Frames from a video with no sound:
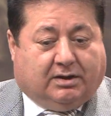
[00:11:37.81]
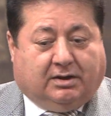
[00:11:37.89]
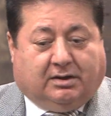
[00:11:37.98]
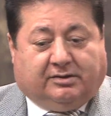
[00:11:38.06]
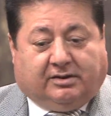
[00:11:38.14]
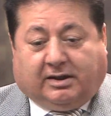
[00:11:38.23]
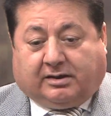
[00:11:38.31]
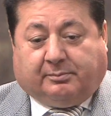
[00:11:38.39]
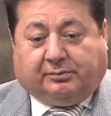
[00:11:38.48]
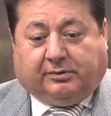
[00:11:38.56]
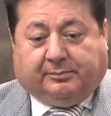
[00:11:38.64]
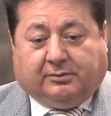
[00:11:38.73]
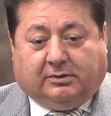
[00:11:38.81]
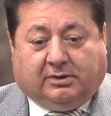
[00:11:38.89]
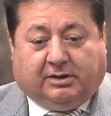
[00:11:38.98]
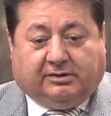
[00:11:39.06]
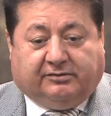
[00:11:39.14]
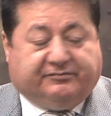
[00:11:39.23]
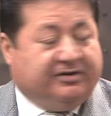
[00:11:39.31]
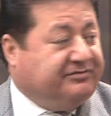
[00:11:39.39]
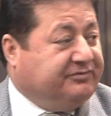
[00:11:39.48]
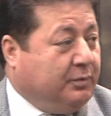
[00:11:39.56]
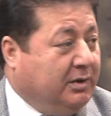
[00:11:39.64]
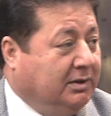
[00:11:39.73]
a lot of people in
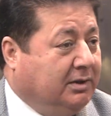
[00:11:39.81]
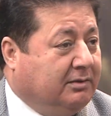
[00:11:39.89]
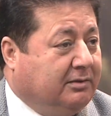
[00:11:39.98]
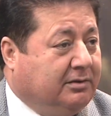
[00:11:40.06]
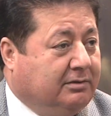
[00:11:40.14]
Venezuela.